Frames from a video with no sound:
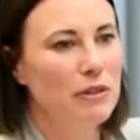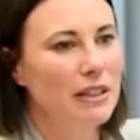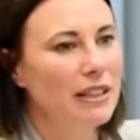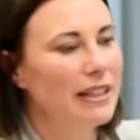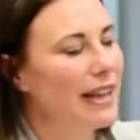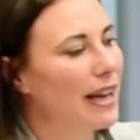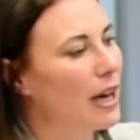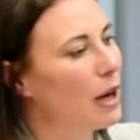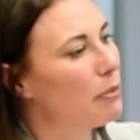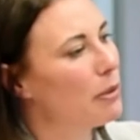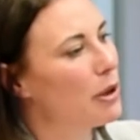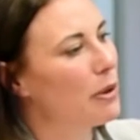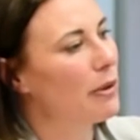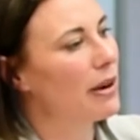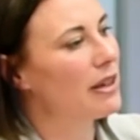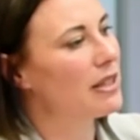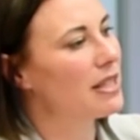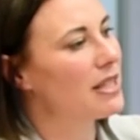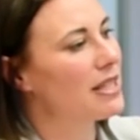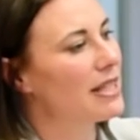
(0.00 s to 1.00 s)
really help you
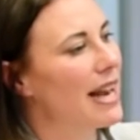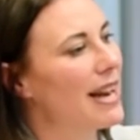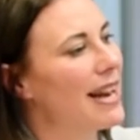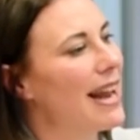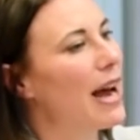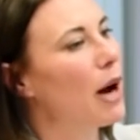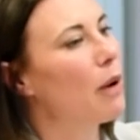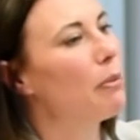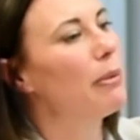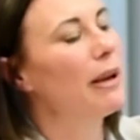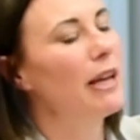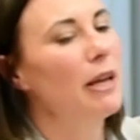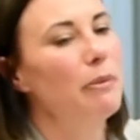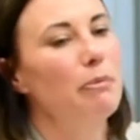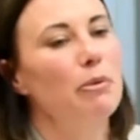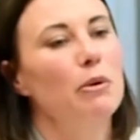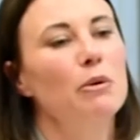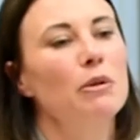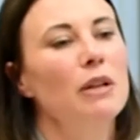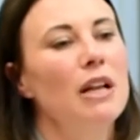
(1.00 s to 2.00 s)
understand how
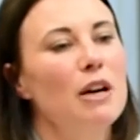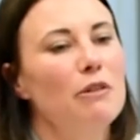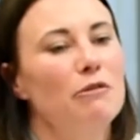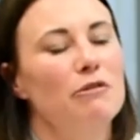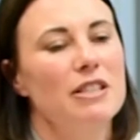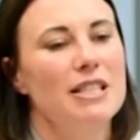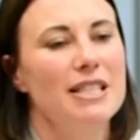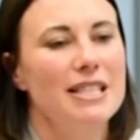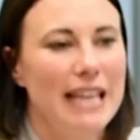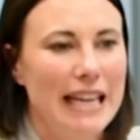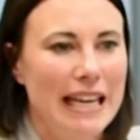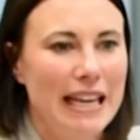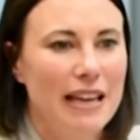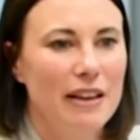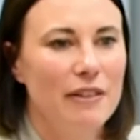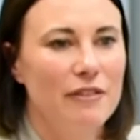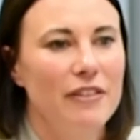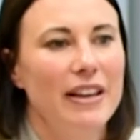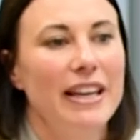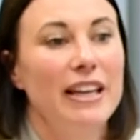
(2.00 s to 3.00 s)
people
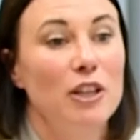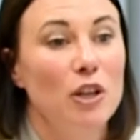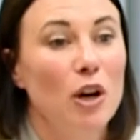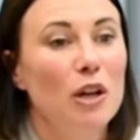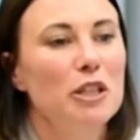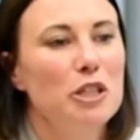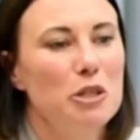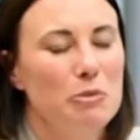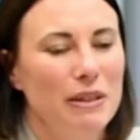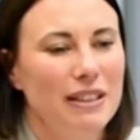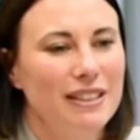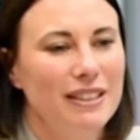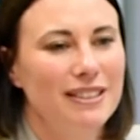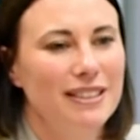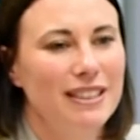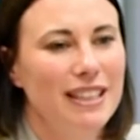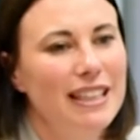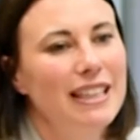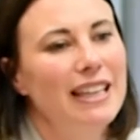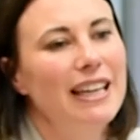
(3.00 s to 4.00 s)
receive
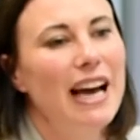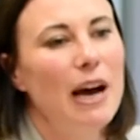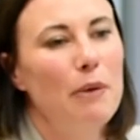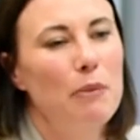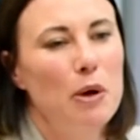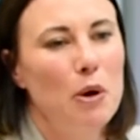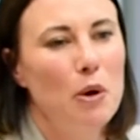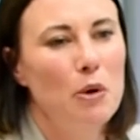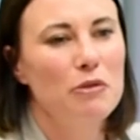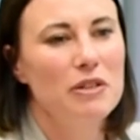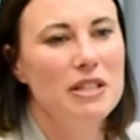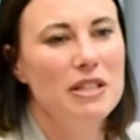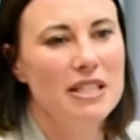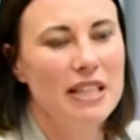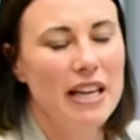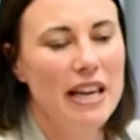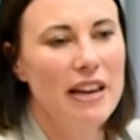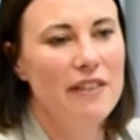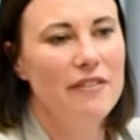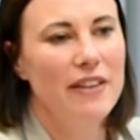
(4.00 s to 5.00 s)
acknowledgement. And we all
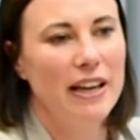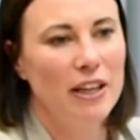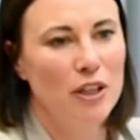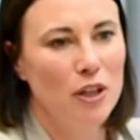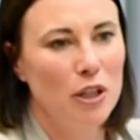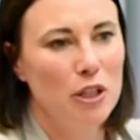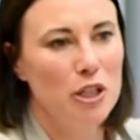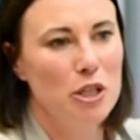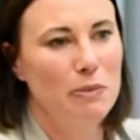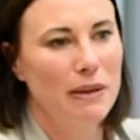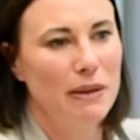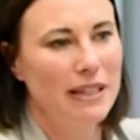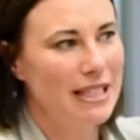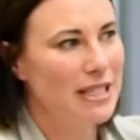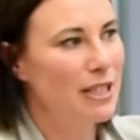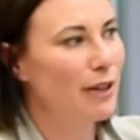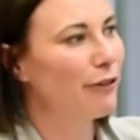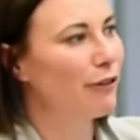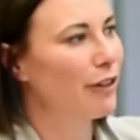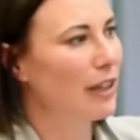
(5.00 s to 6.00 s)
receive
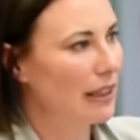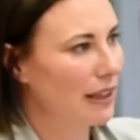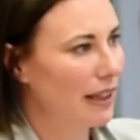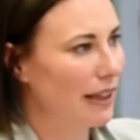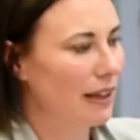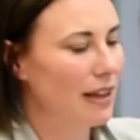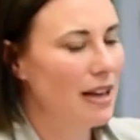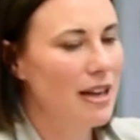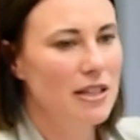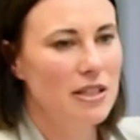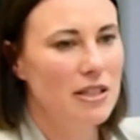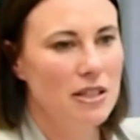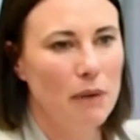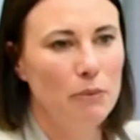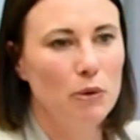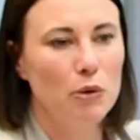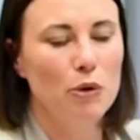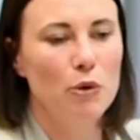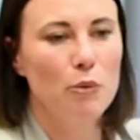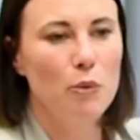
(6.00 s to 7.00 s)
acknowledgement differently,
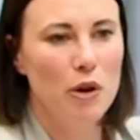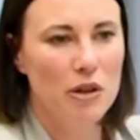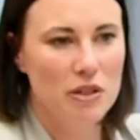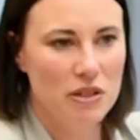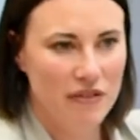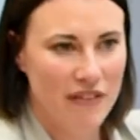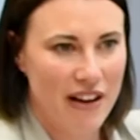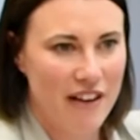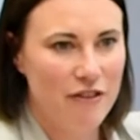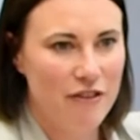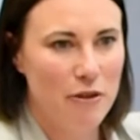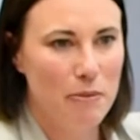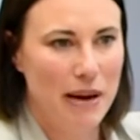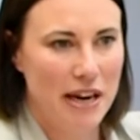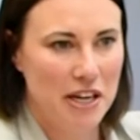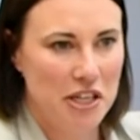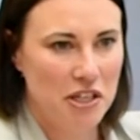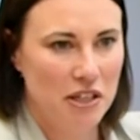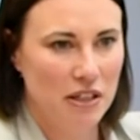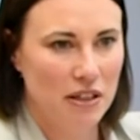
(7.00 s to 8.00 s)
some through words of
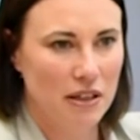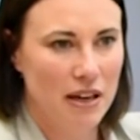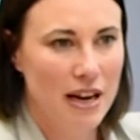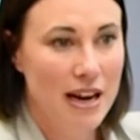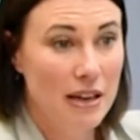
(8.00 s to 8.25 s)
affirmation,